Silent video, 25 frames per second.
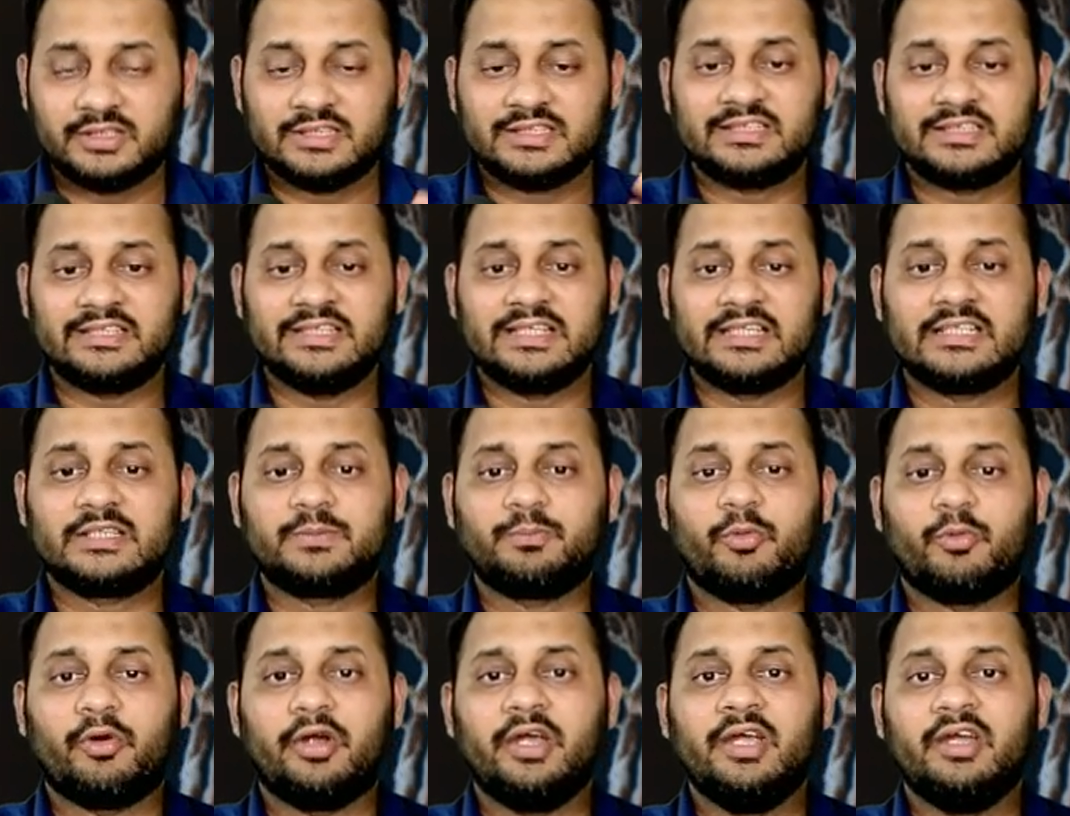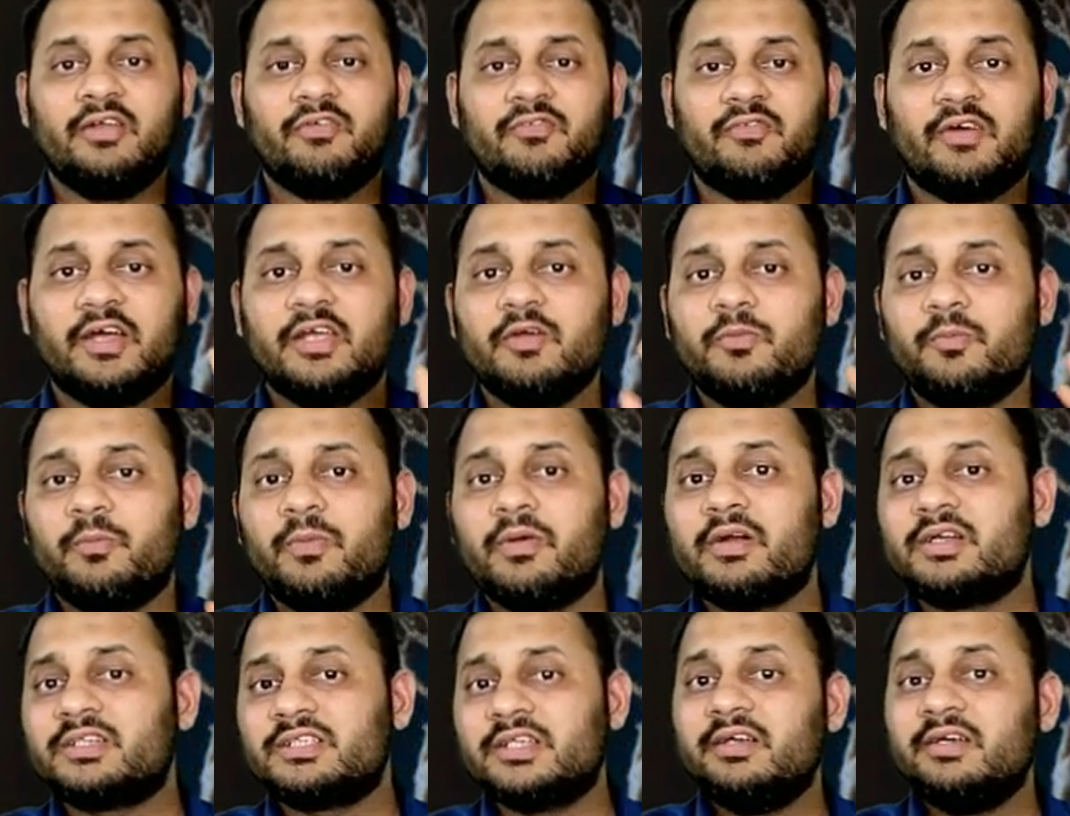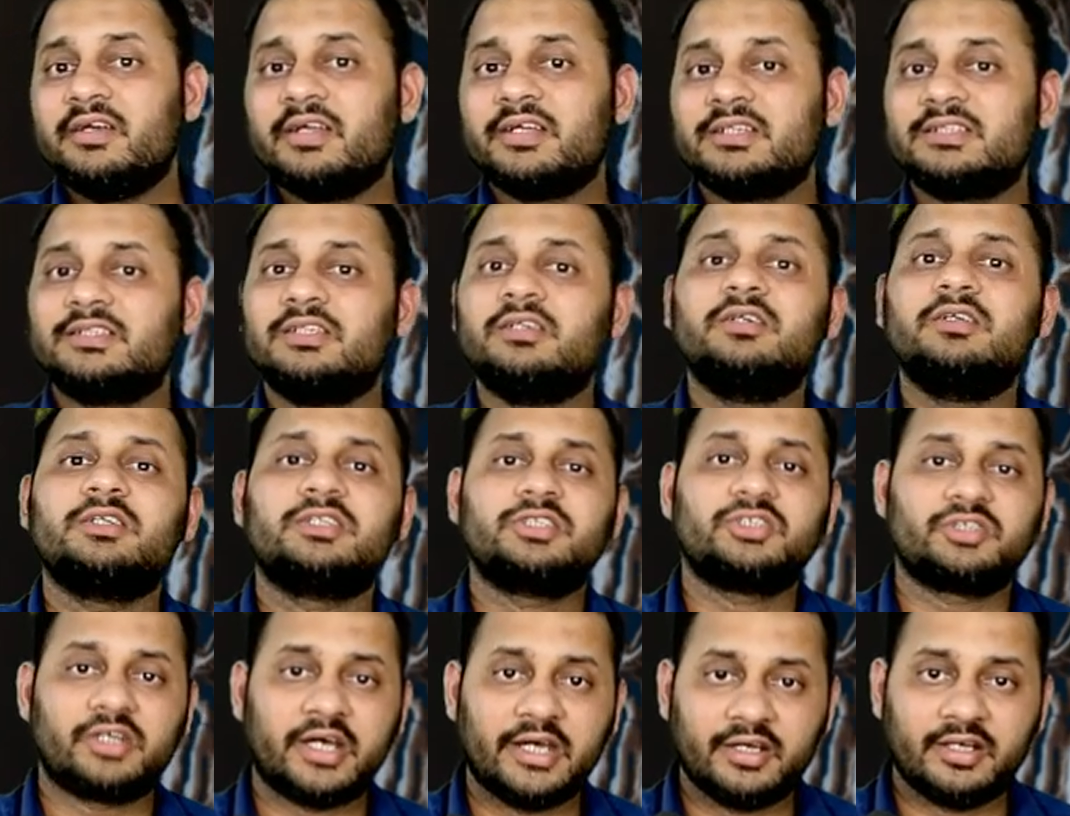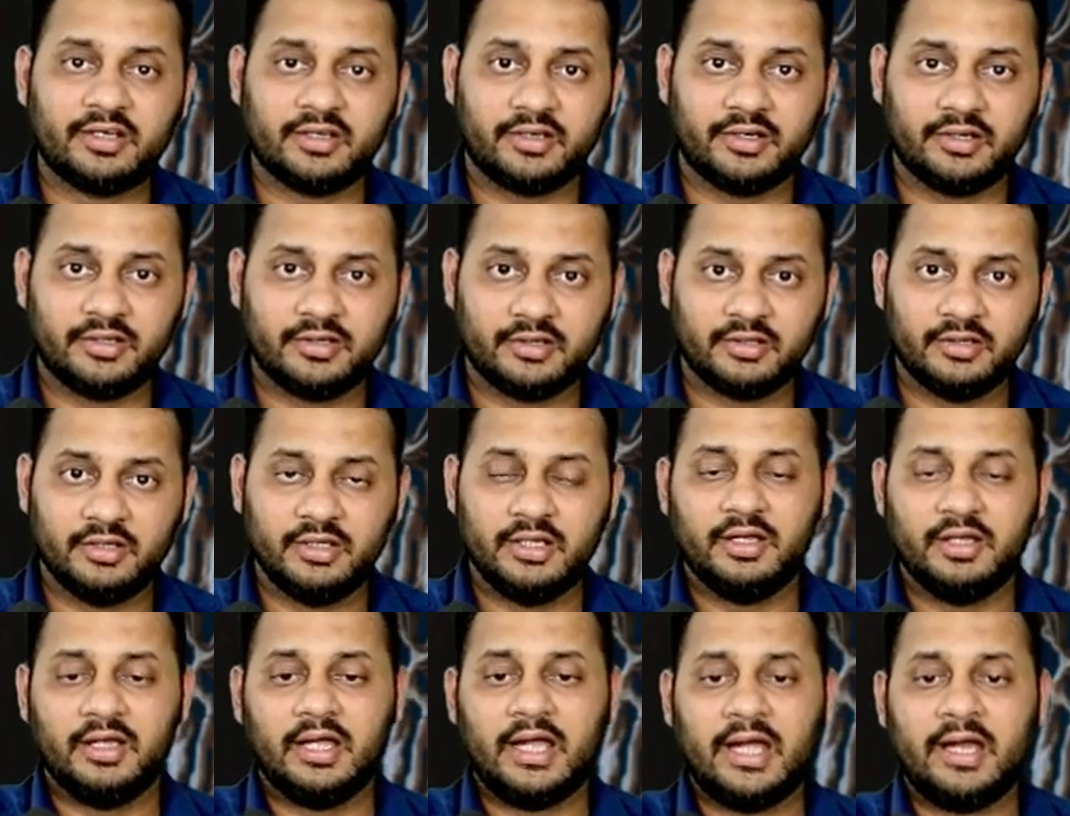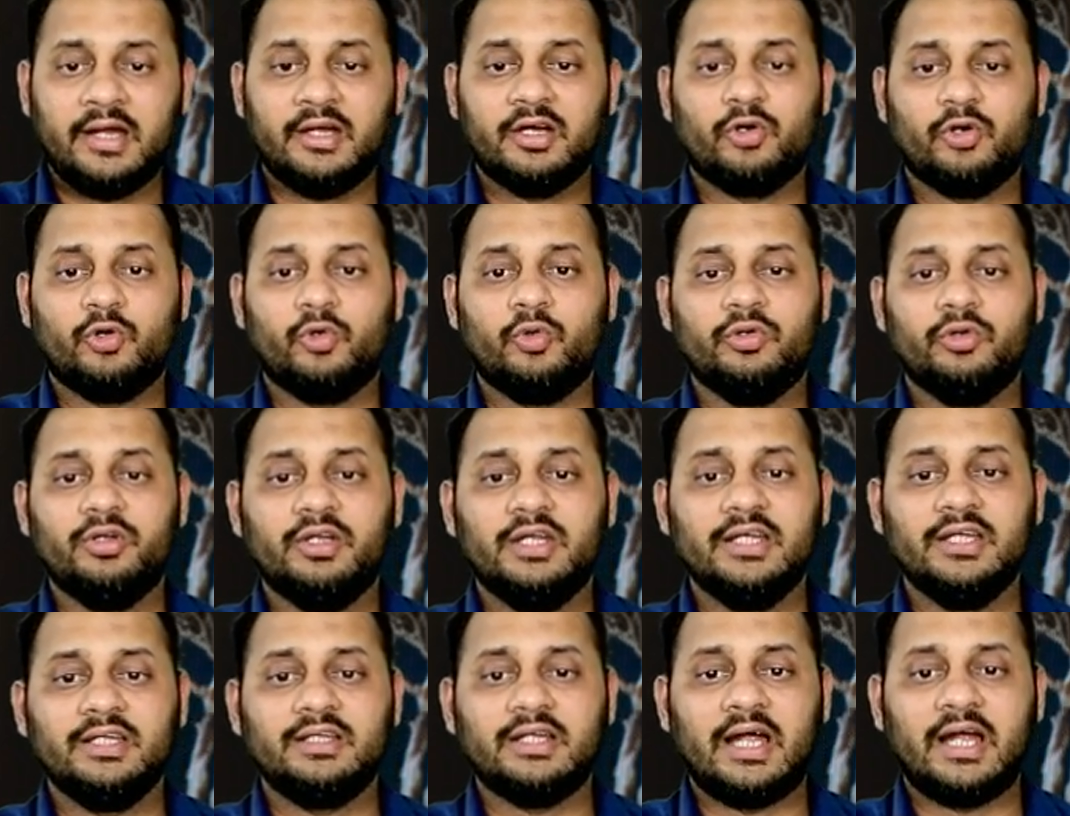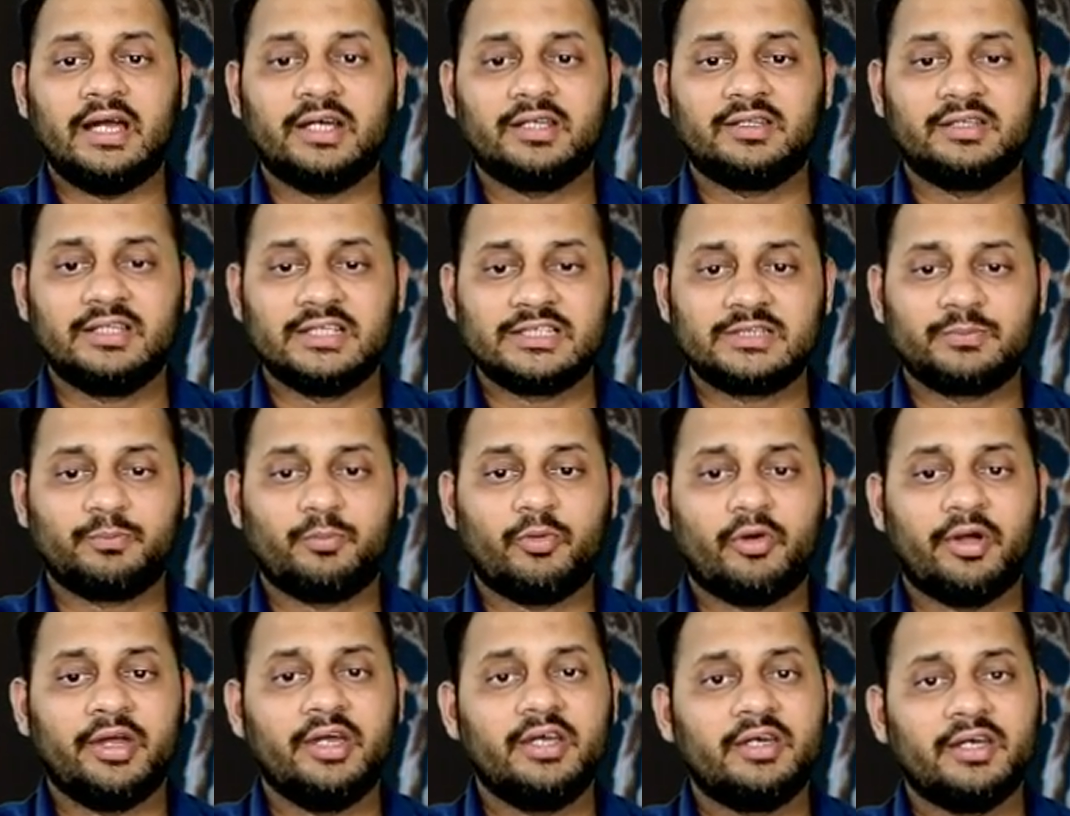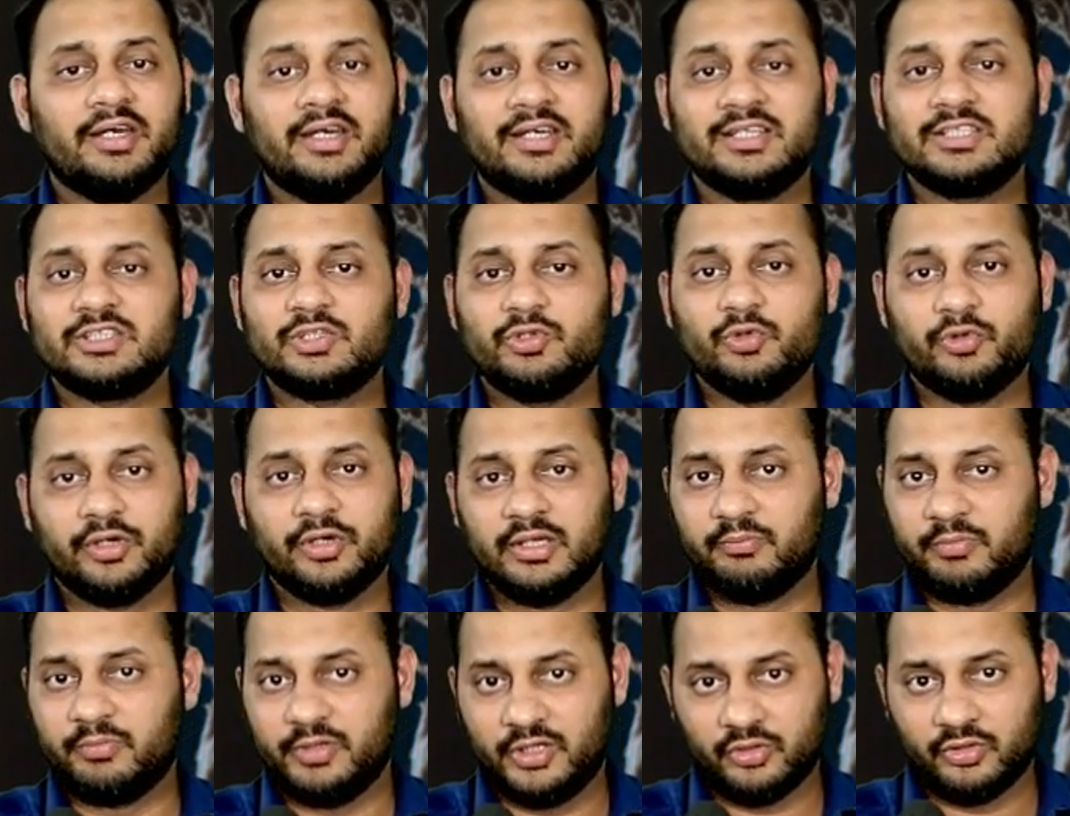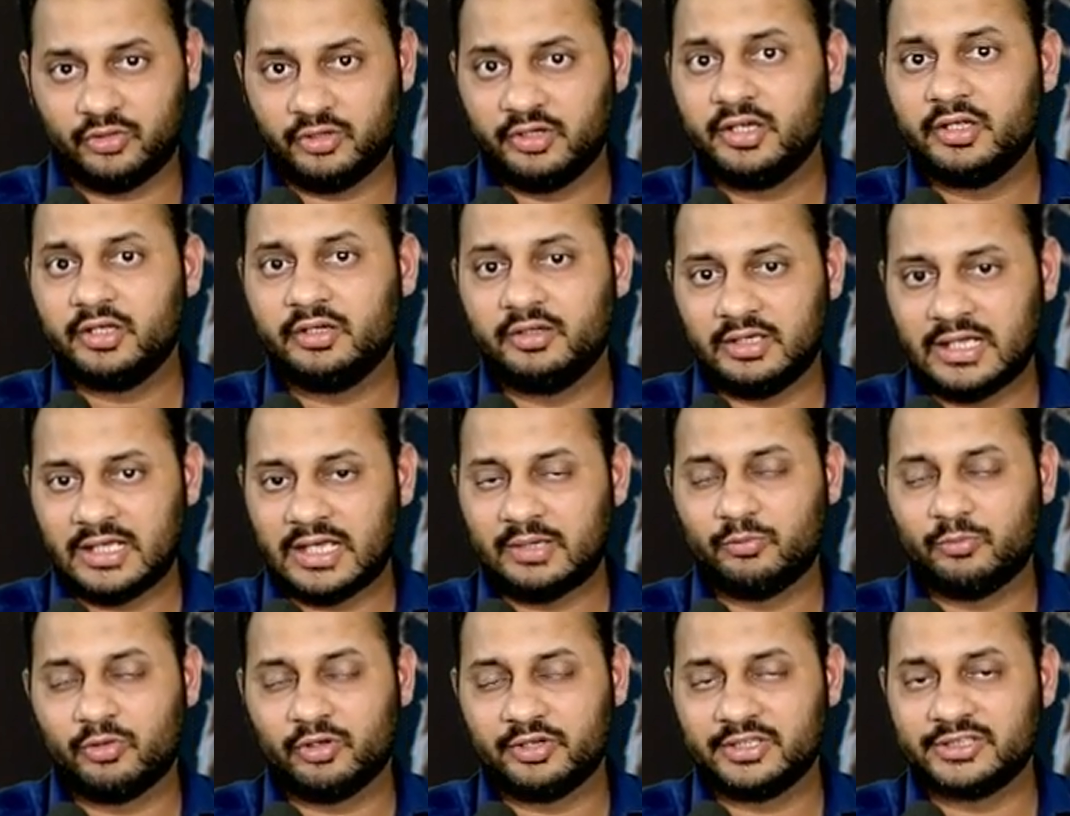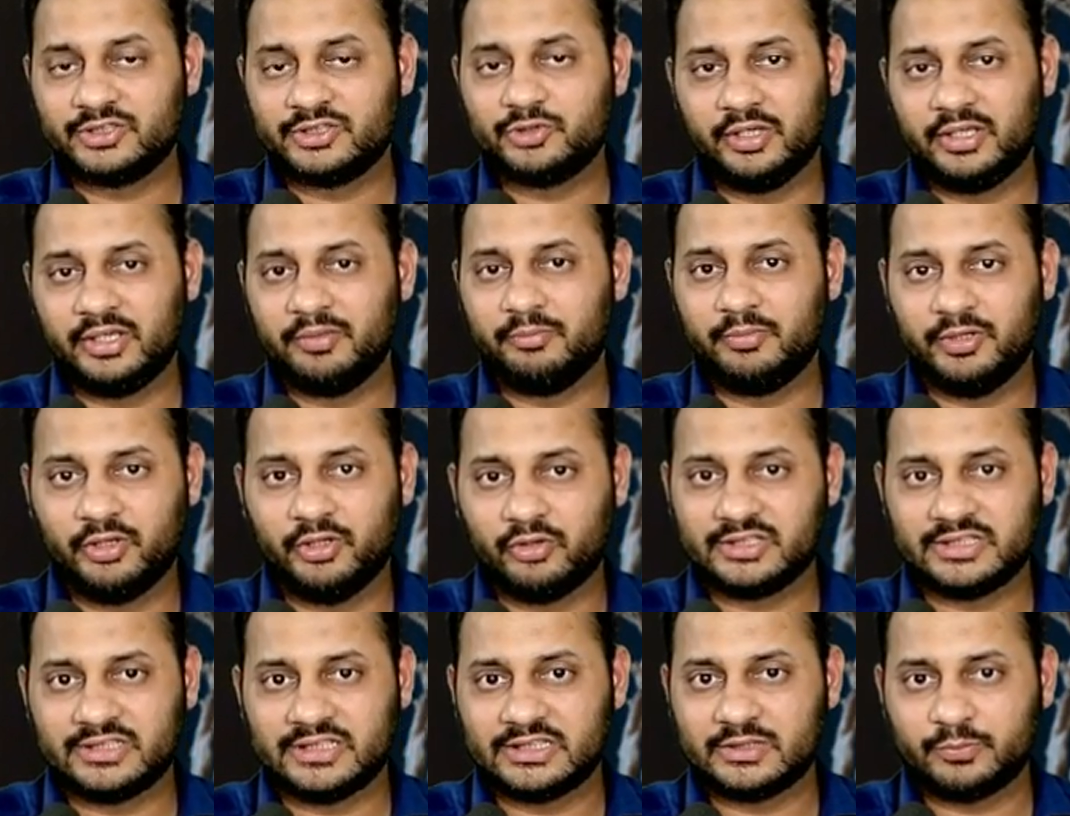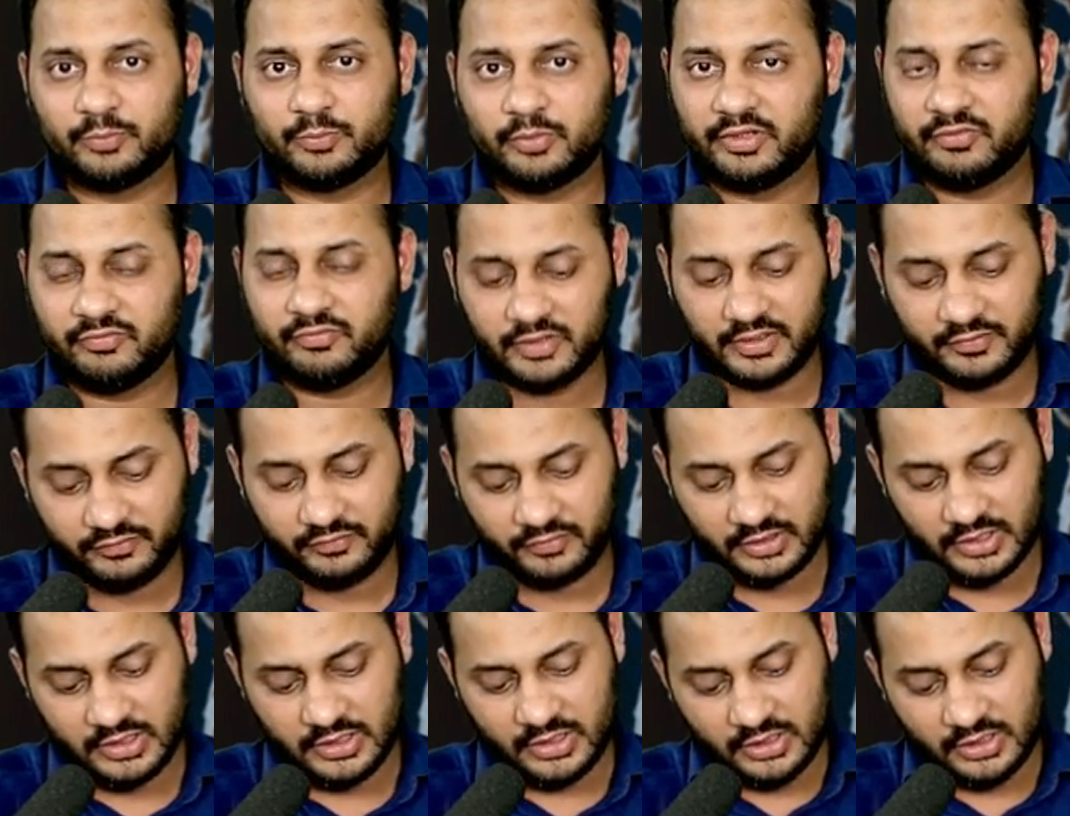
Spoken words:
6.5% is the strike rate, and only at this point it is going beyond, LIBOR is going beyond 6.5.